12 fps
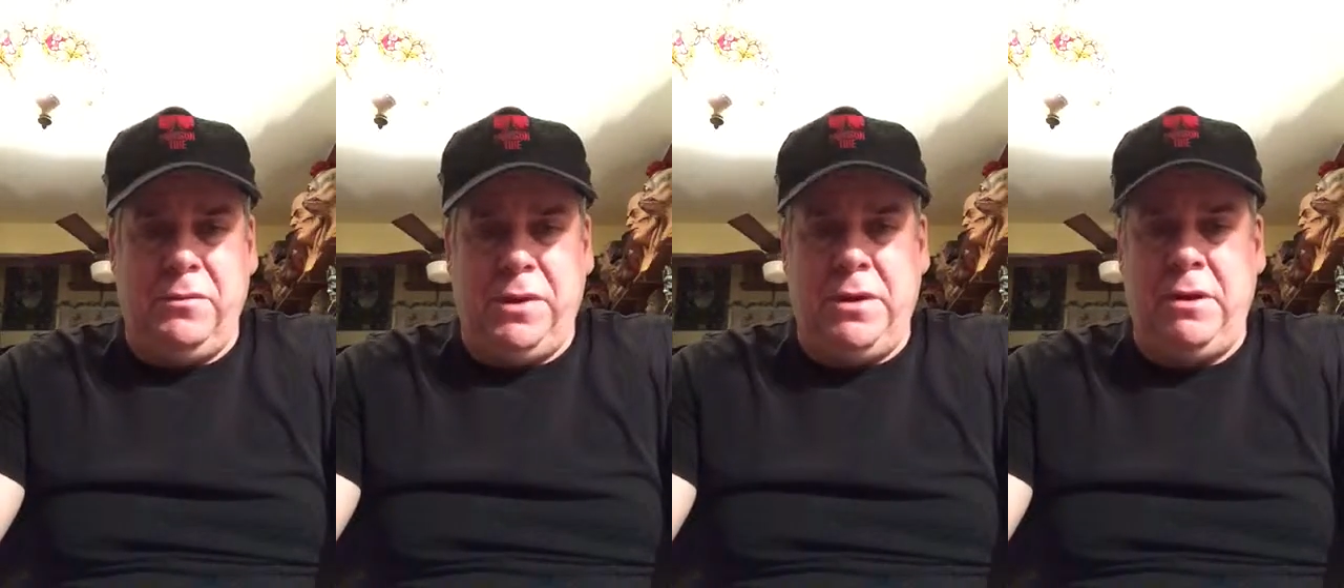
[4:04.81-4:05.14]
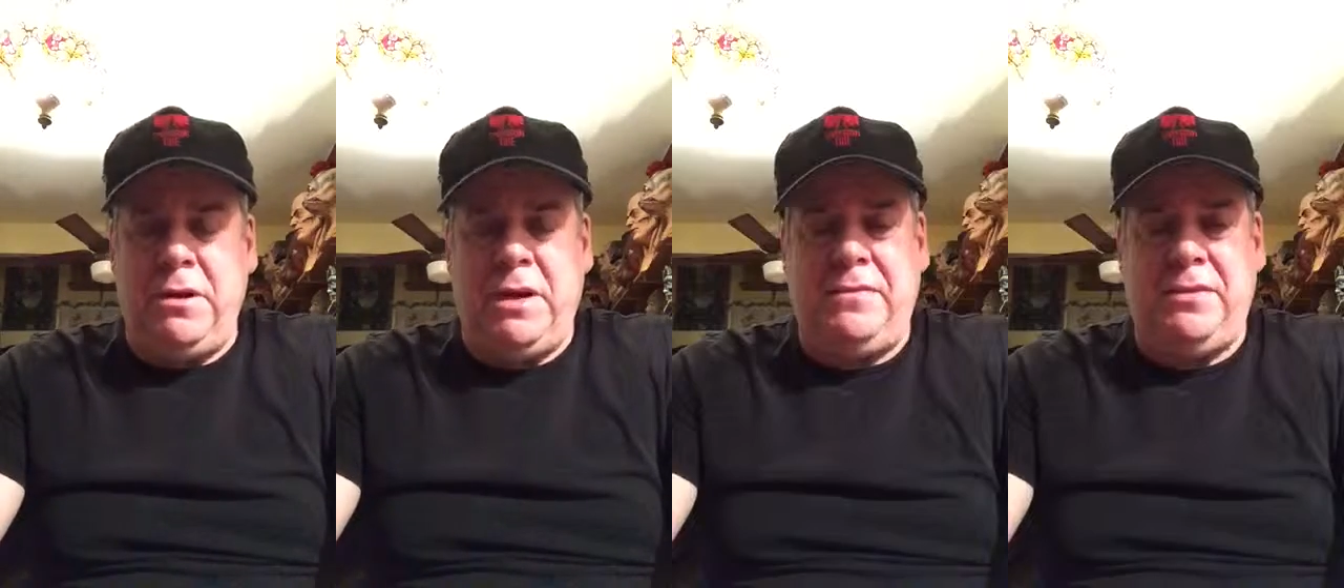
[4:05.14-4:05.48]
and you're
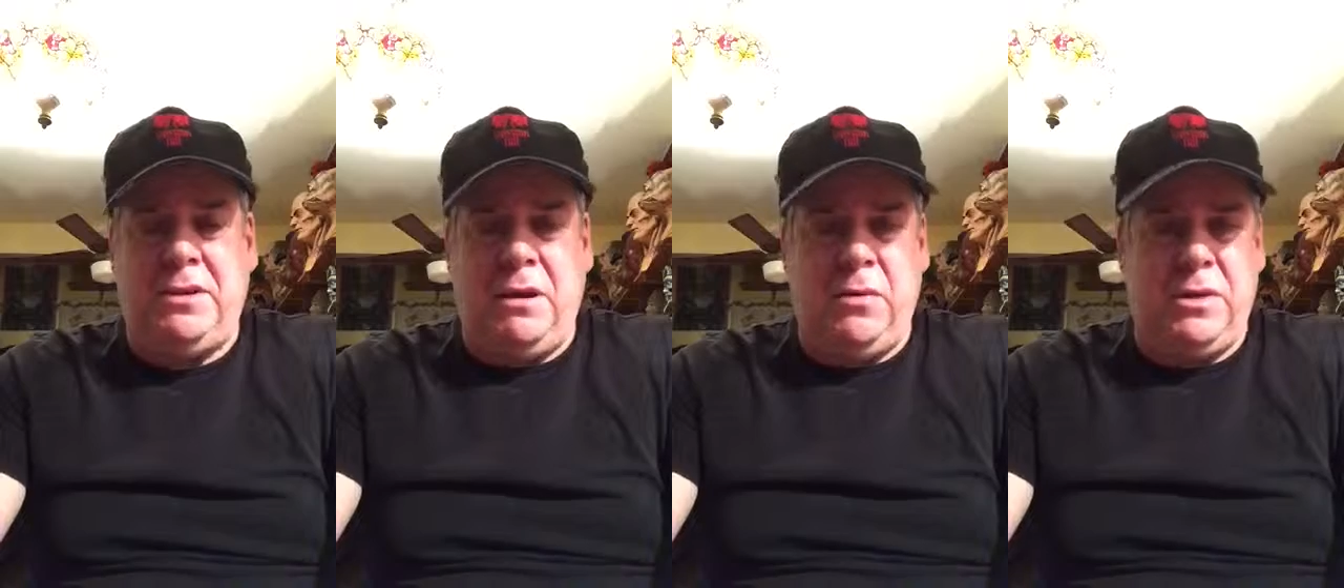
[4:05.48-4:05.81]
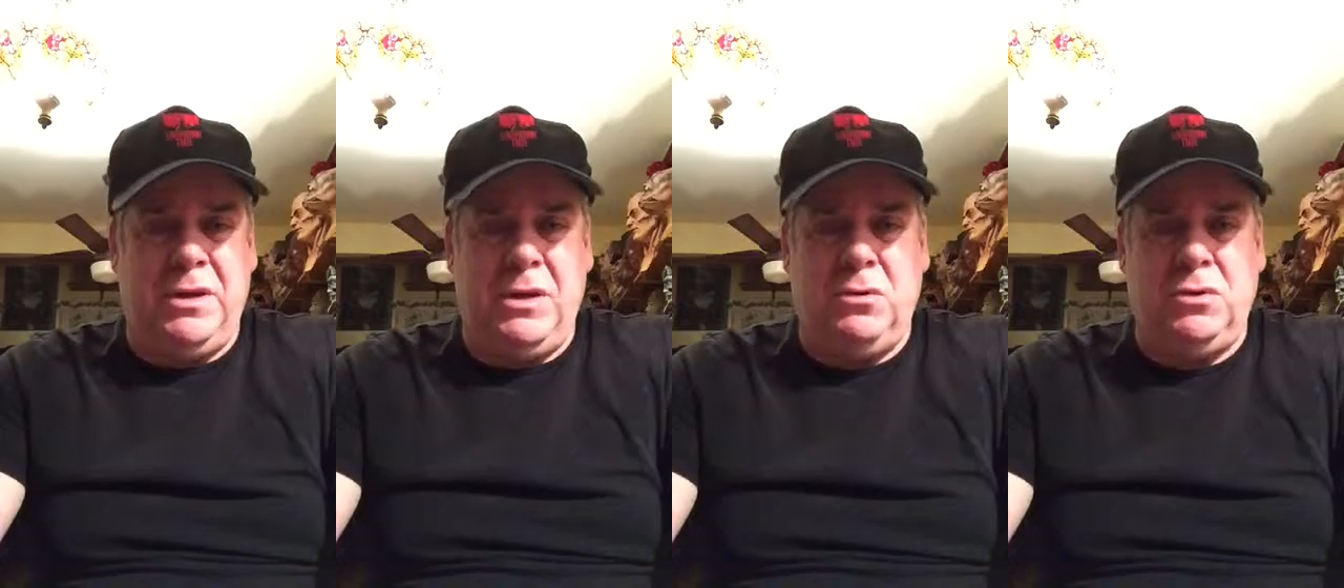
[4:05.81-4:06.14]
going to have a dog
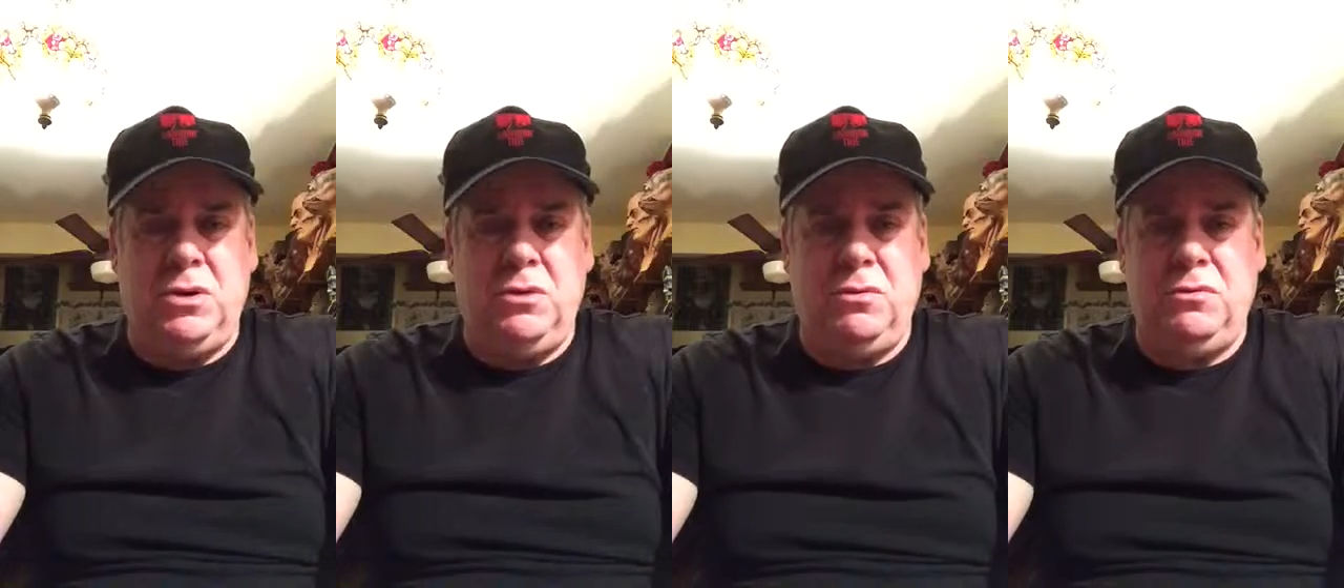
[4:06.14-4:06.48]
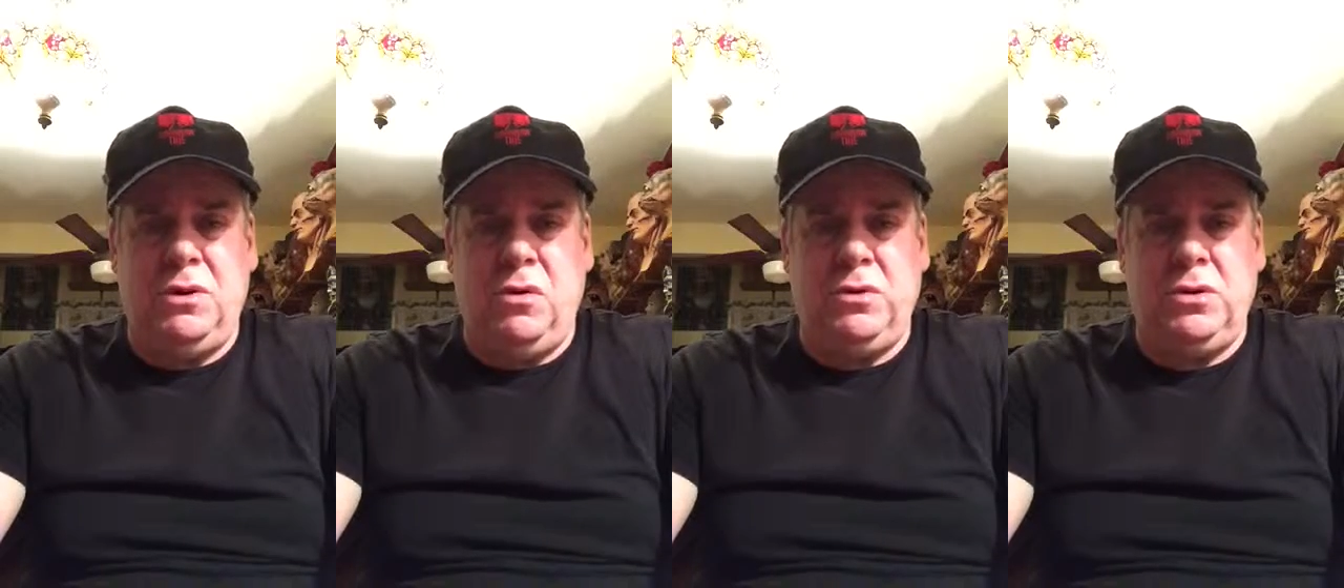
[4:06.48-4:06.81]
with no
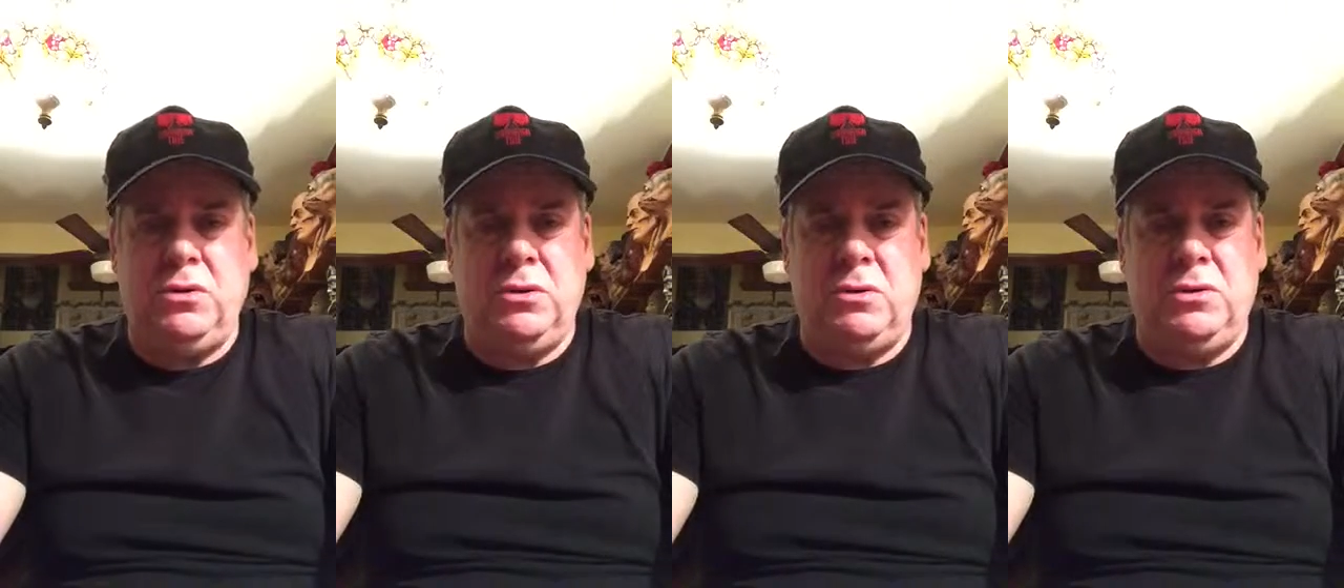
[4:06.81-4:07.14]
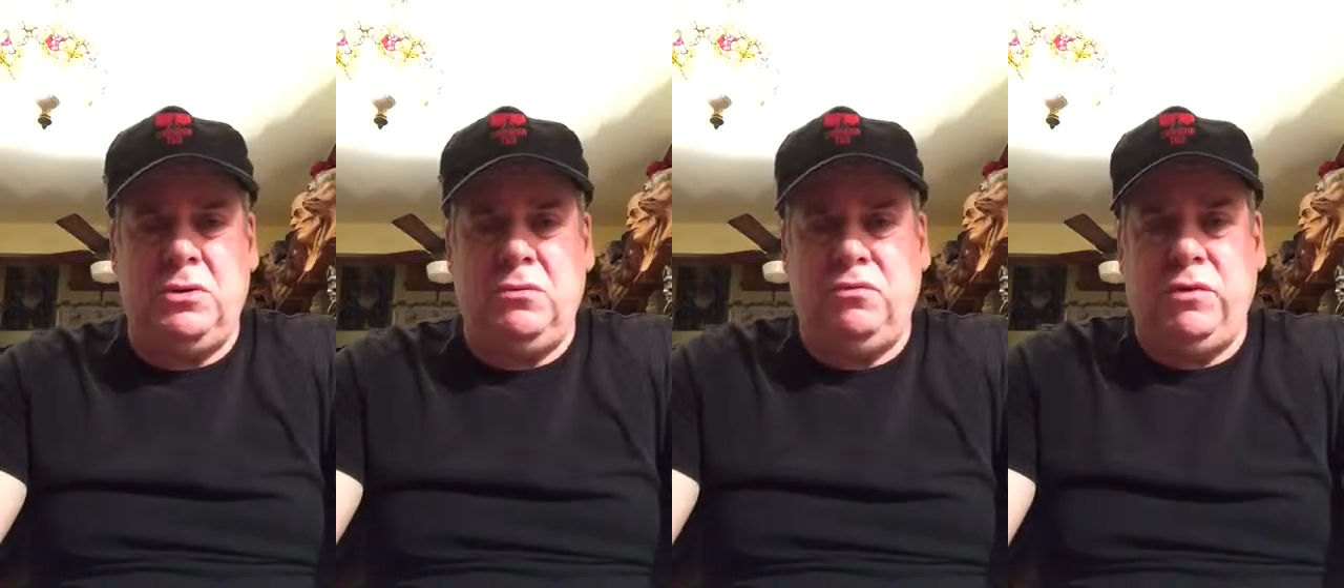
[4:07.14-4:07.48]

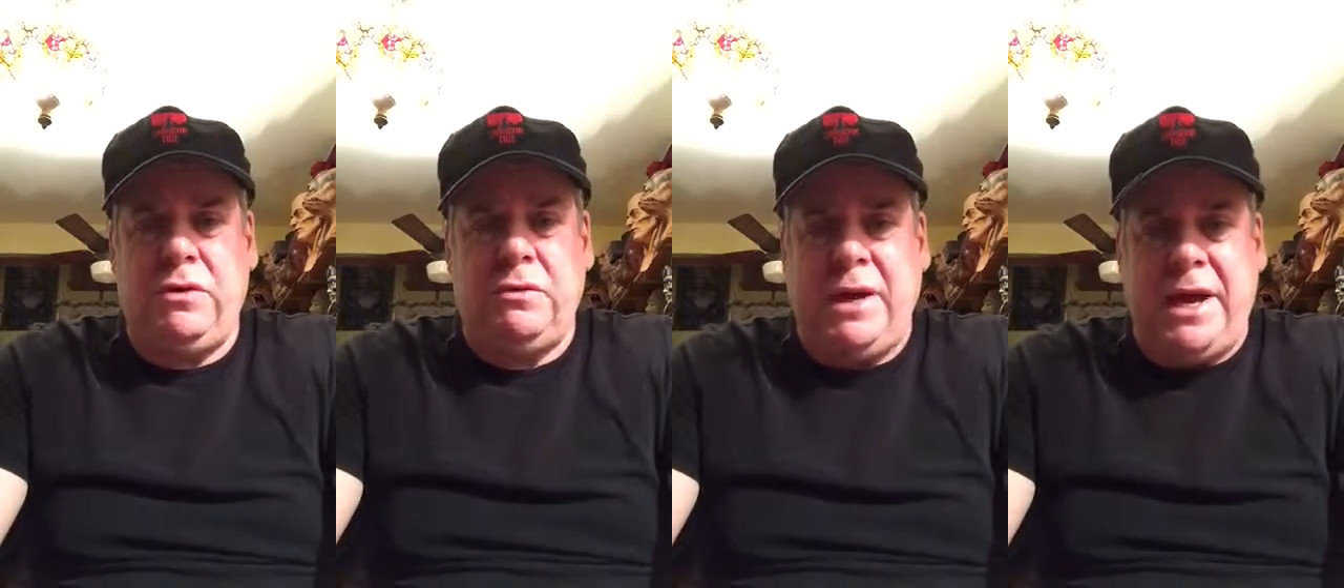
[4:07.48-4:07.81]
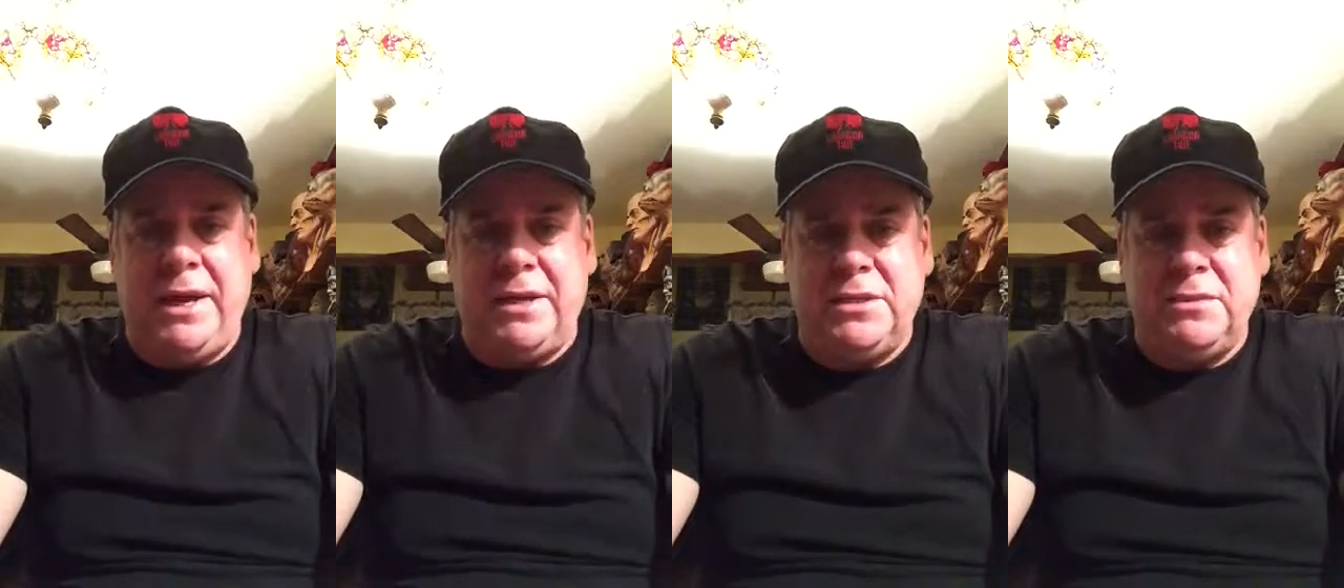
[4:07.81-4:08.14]
two rear
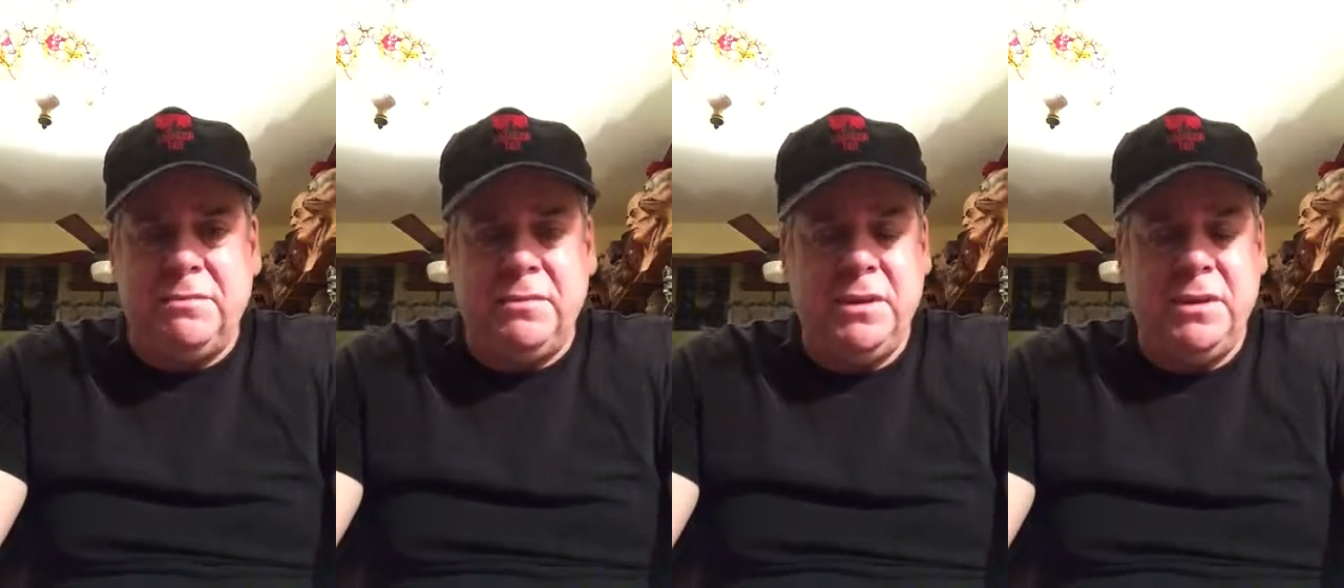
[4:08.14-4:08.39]
legs.